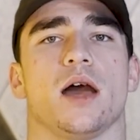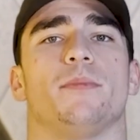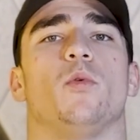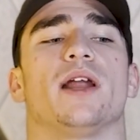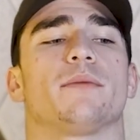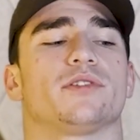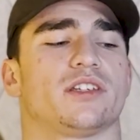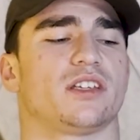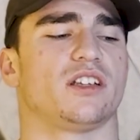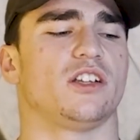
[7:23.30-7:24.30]
But when I'm
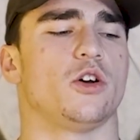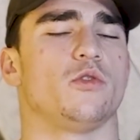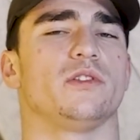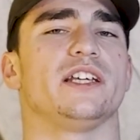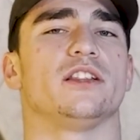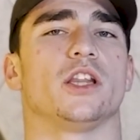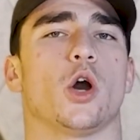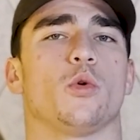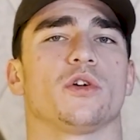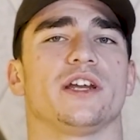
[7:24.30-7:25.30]
slowly
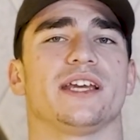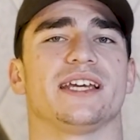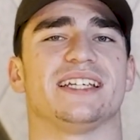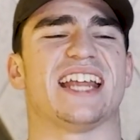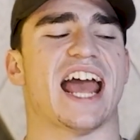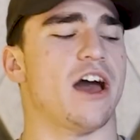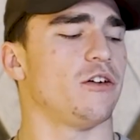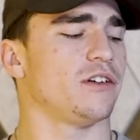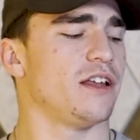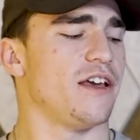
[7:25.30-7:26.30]
lowering it
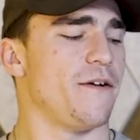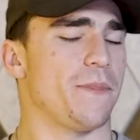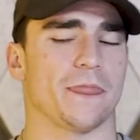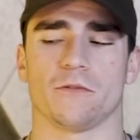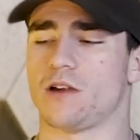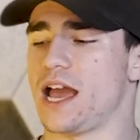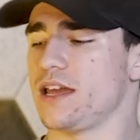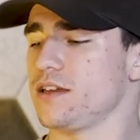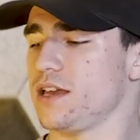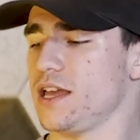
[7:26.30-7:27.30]
down,
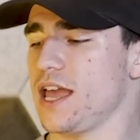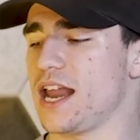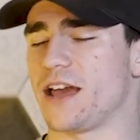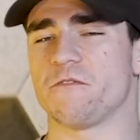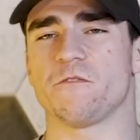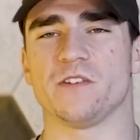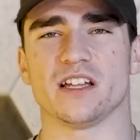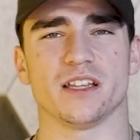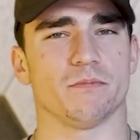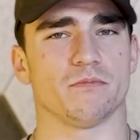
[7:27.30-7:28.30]
right, and I
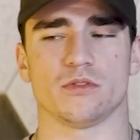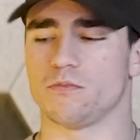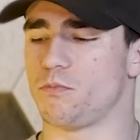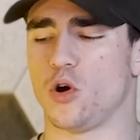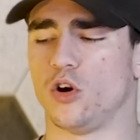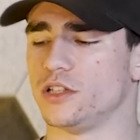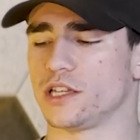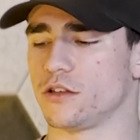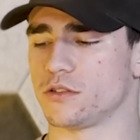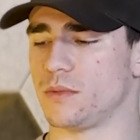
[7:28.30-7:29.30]
feel it
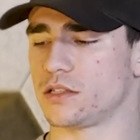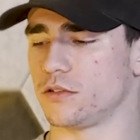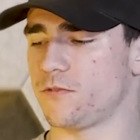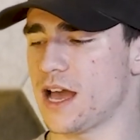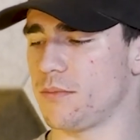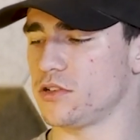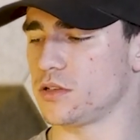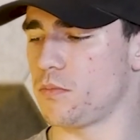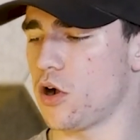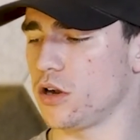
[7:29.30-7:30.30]
pulling those muscle fibers
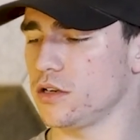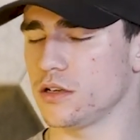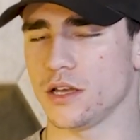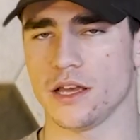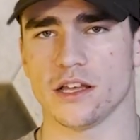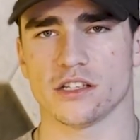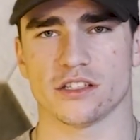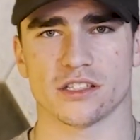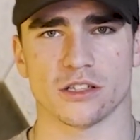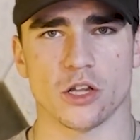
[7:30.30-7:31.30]
apart,
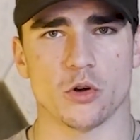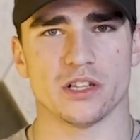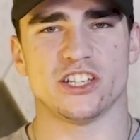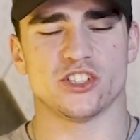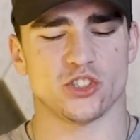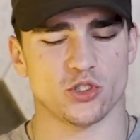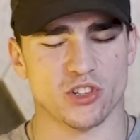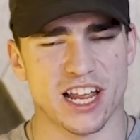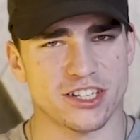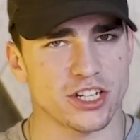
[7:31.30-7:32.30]
slowly
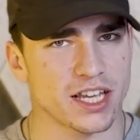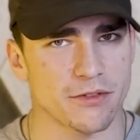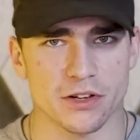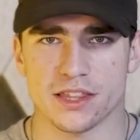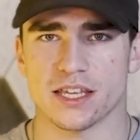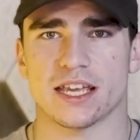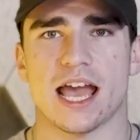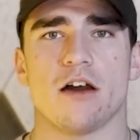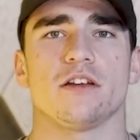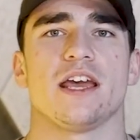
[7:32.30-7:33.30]
stretching everything
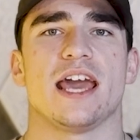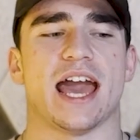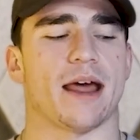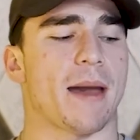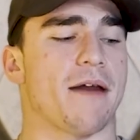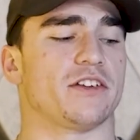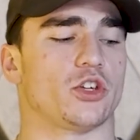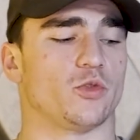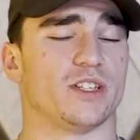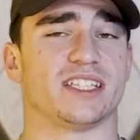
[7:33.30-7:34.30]
out, and I'm having
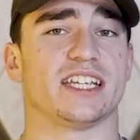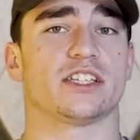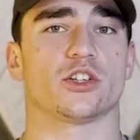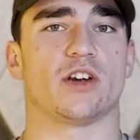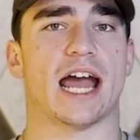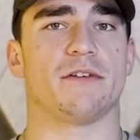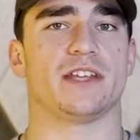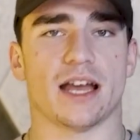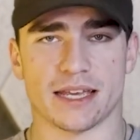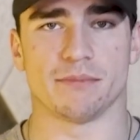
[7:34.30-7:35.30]
to resist
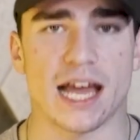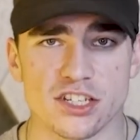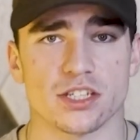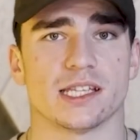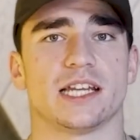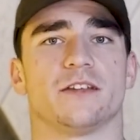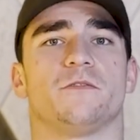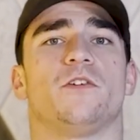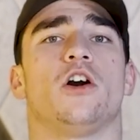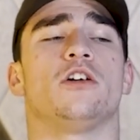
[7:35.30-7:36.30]
gravity, I'm not just letting
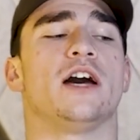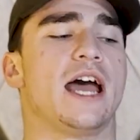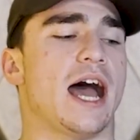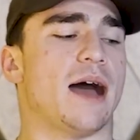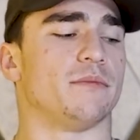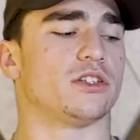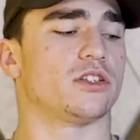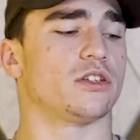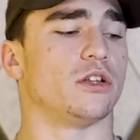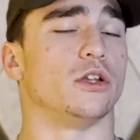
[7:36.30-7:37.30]
it fall, I'm
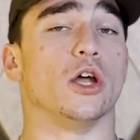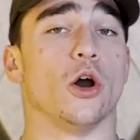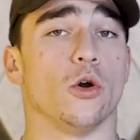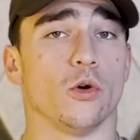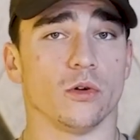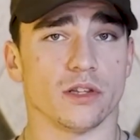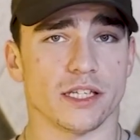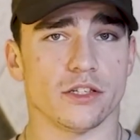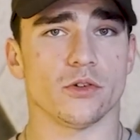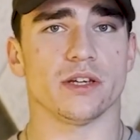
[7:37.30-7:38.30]

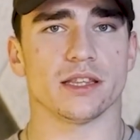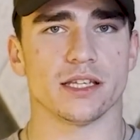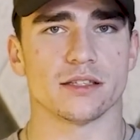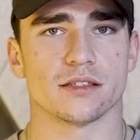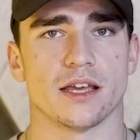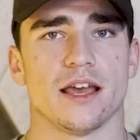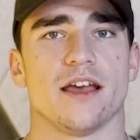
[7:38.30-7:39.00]
slowly doing this,